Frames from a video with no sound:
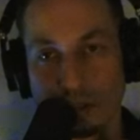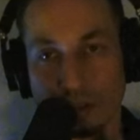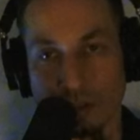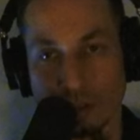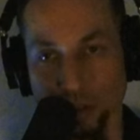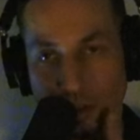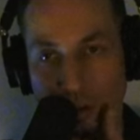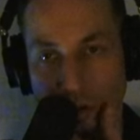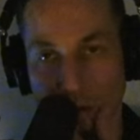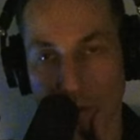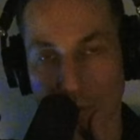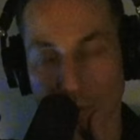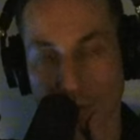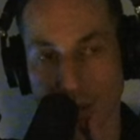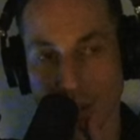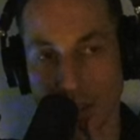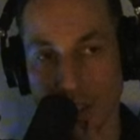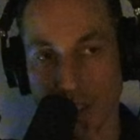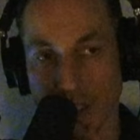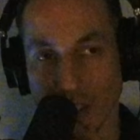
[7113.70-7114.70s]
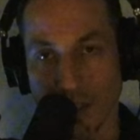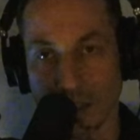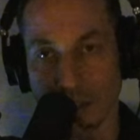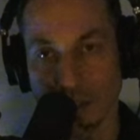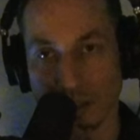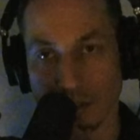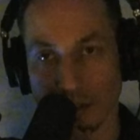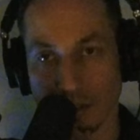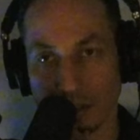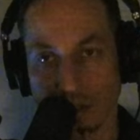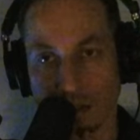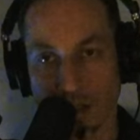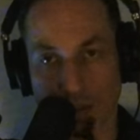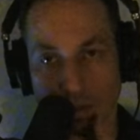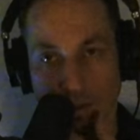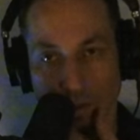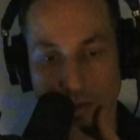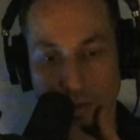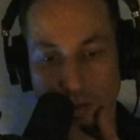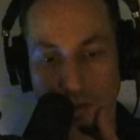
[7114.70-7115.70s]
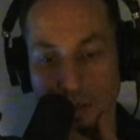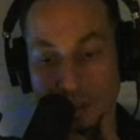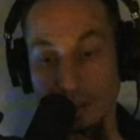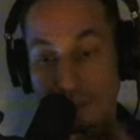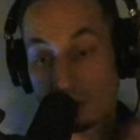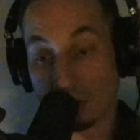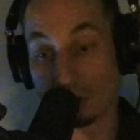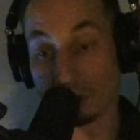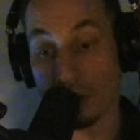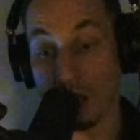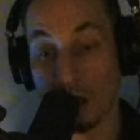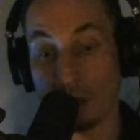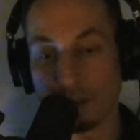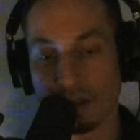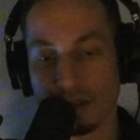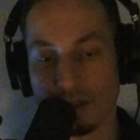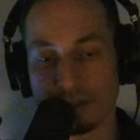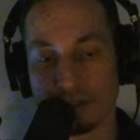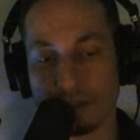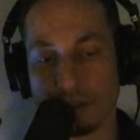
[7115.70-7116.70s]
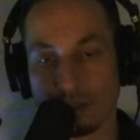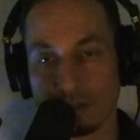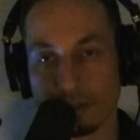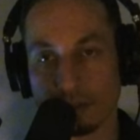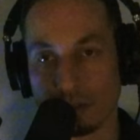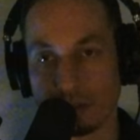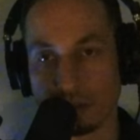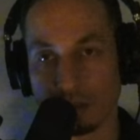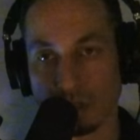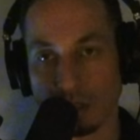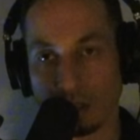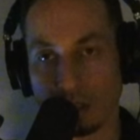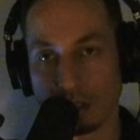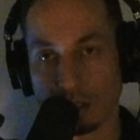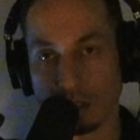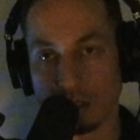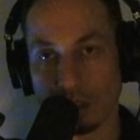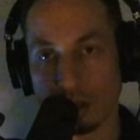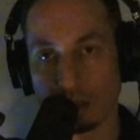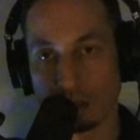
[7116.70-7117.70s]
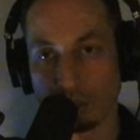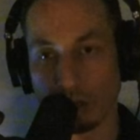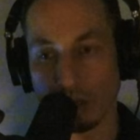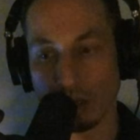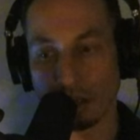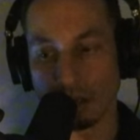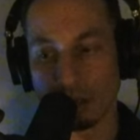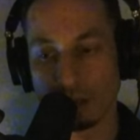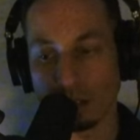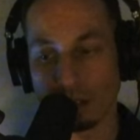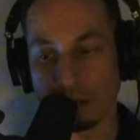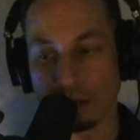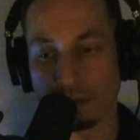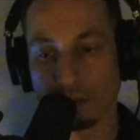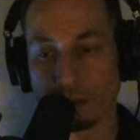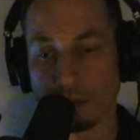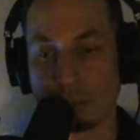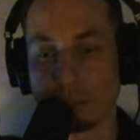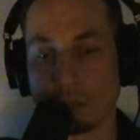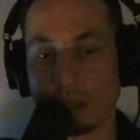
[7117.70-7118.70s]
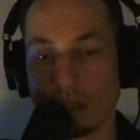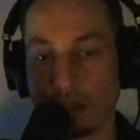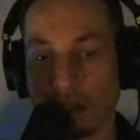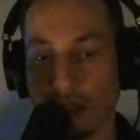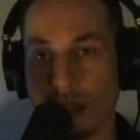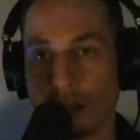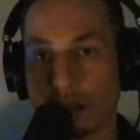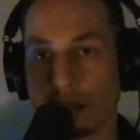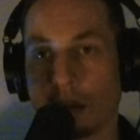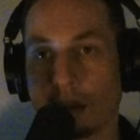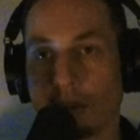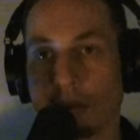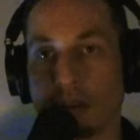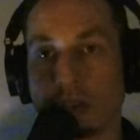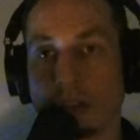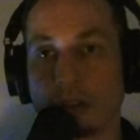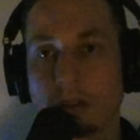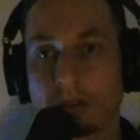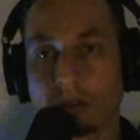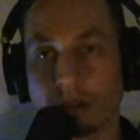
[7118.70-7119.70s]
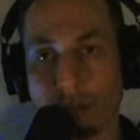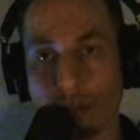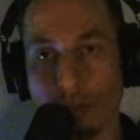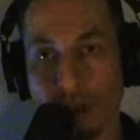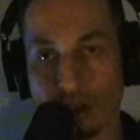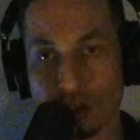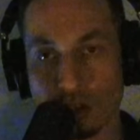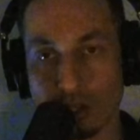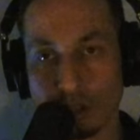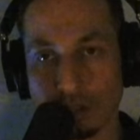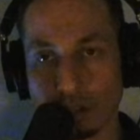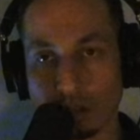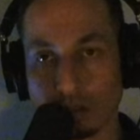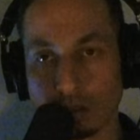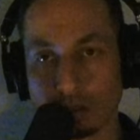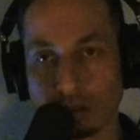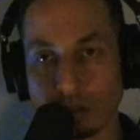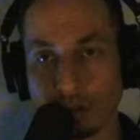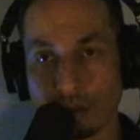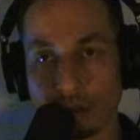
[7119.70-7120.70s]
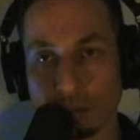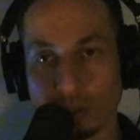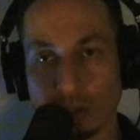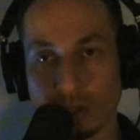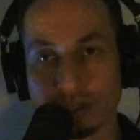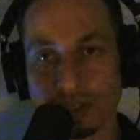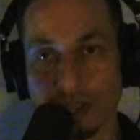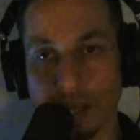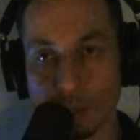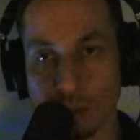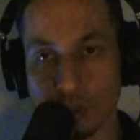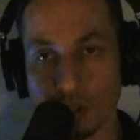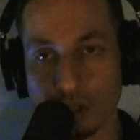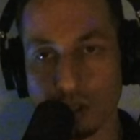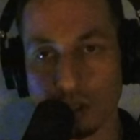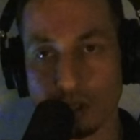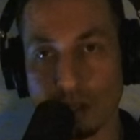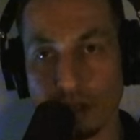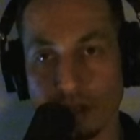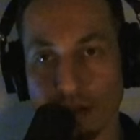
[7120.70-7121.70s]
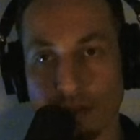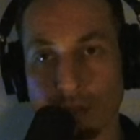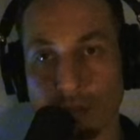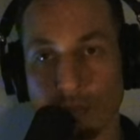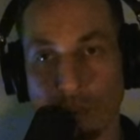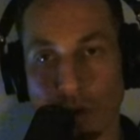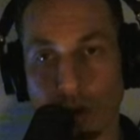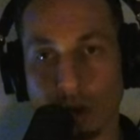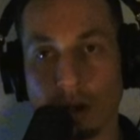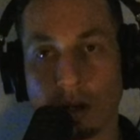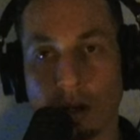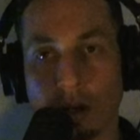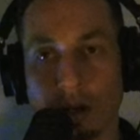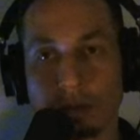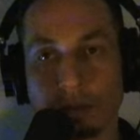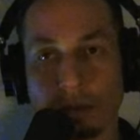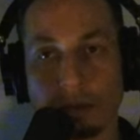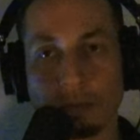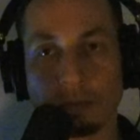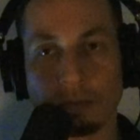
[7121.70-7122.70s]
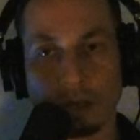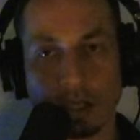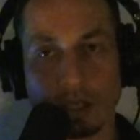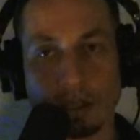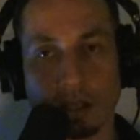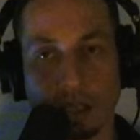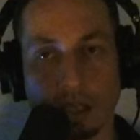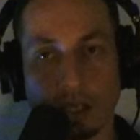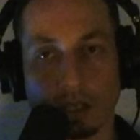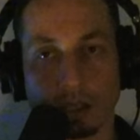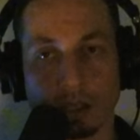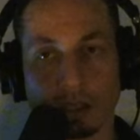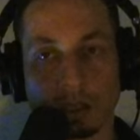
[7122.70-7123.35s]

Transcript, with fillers: normally. I think mm-hmm. that's that's that's our dominant sense certainly, but for me that kind of interdimensional perception is more of a feeling